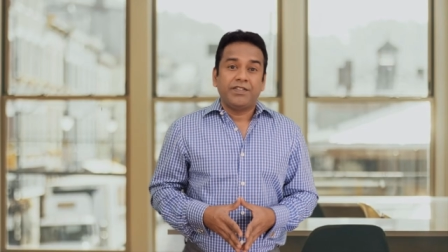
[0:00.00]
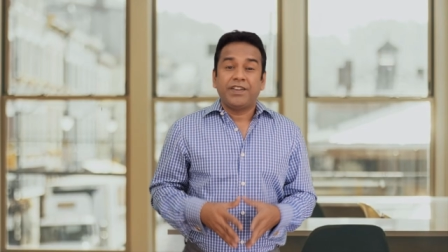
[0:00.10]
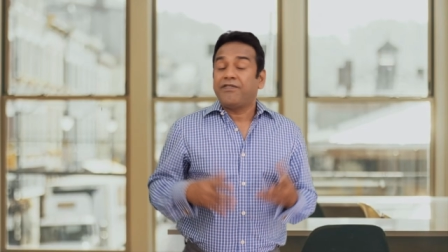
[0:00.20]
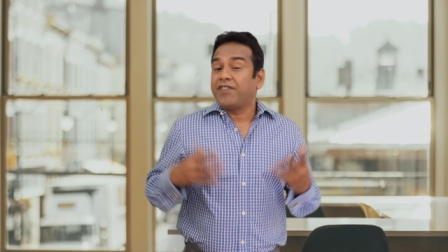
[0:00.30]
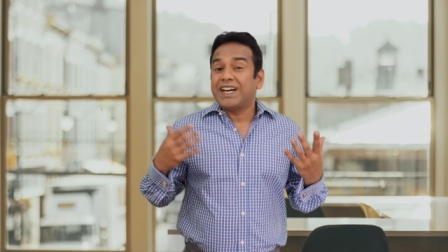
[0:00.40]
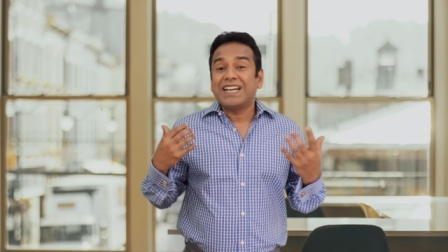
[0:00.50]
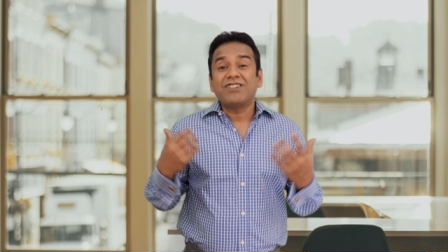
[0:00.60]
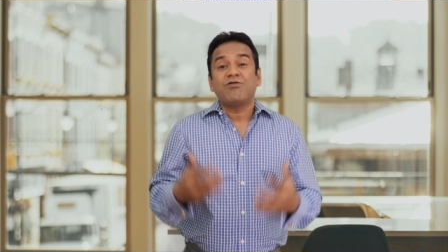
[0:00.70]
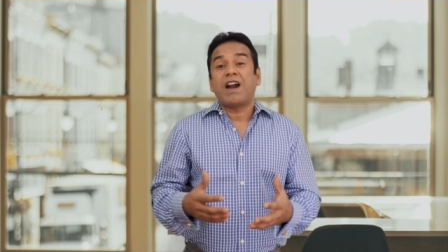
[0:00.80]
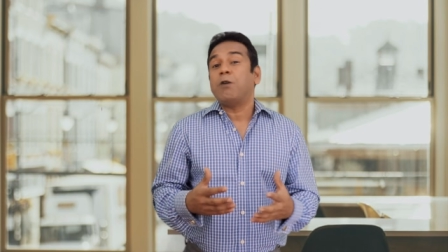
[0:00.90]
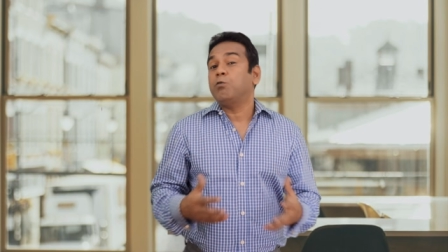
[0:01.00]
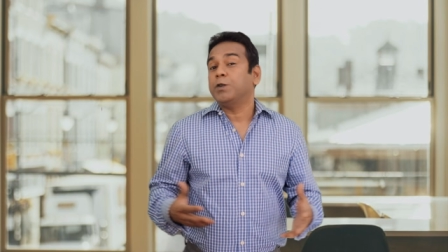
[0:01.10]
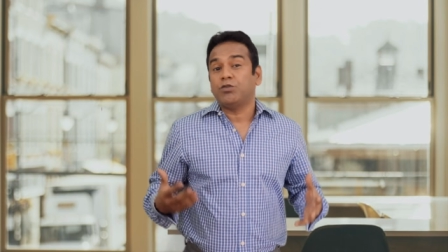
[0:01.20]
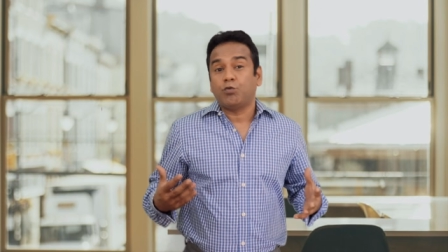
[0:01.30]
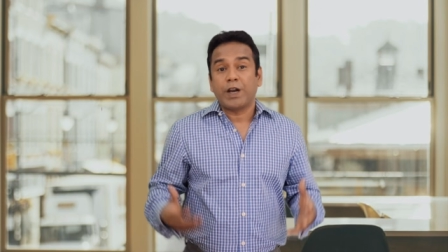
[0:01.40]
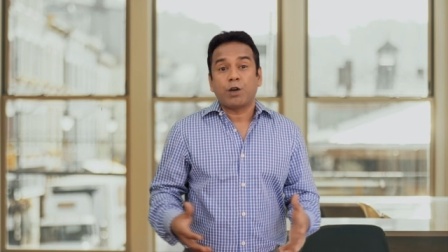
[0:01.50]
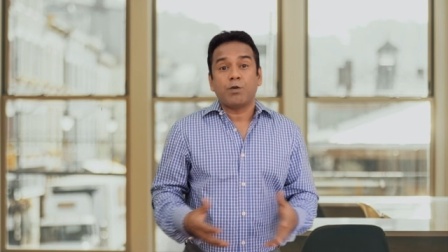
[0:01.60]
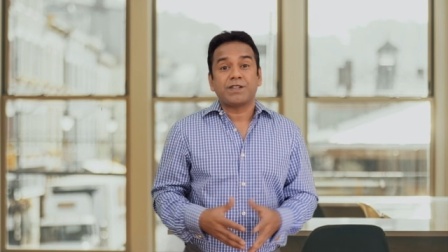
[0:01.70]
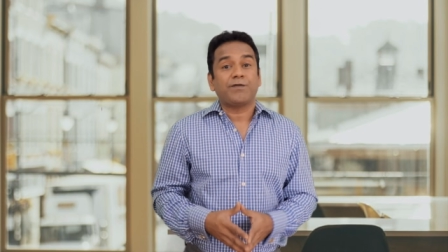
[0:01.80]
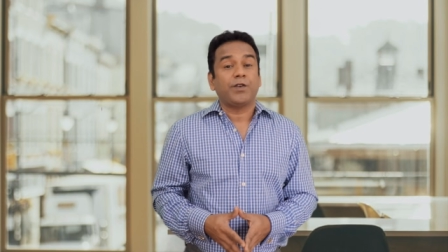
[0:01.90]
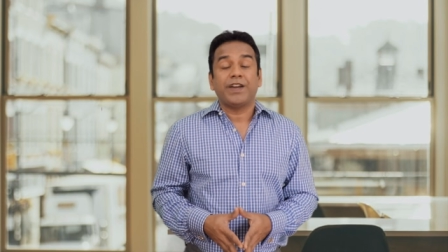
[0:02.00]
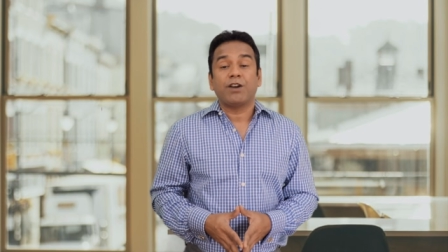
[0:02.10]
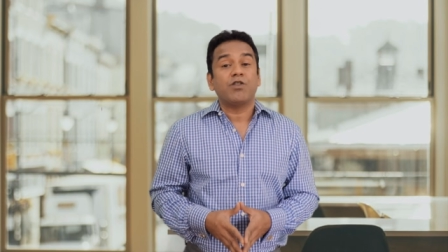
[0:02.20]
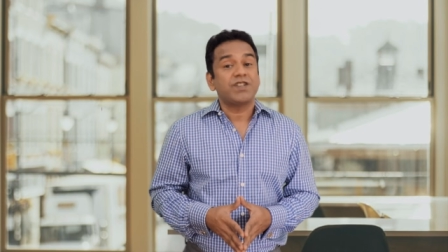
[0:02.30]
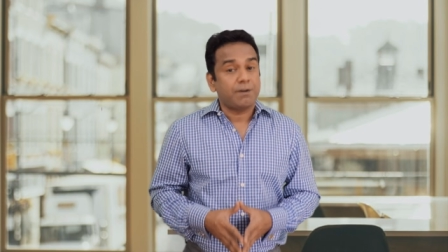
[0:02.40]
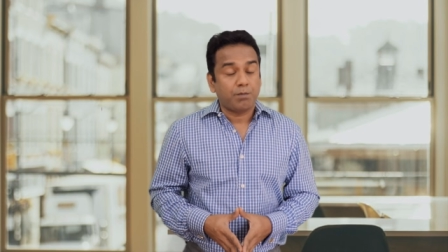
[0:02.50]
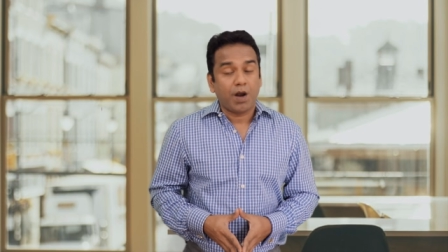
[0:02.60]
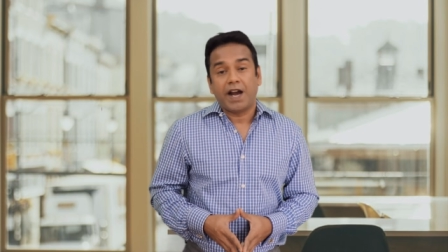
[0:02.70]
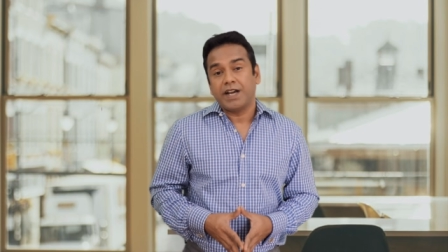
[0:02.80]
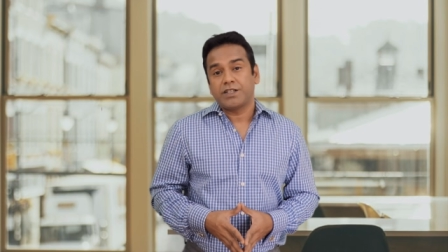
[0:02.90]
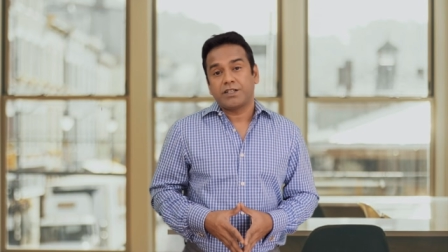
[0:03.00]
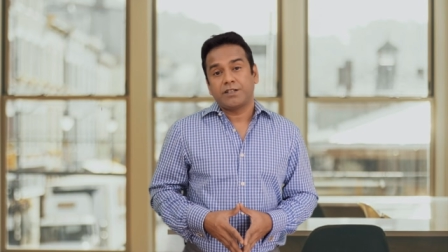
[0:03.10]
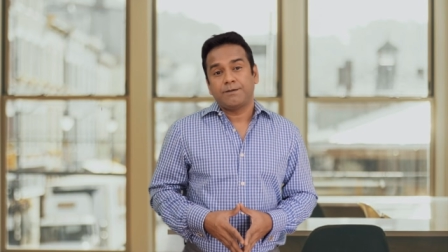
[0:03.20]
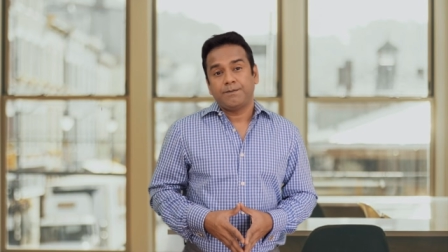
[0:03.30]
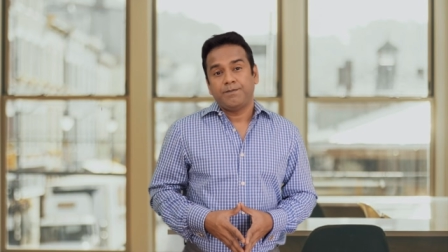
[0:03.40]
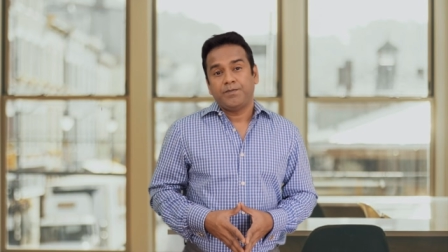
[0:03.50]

they flooded Graham with requests for their own supplies.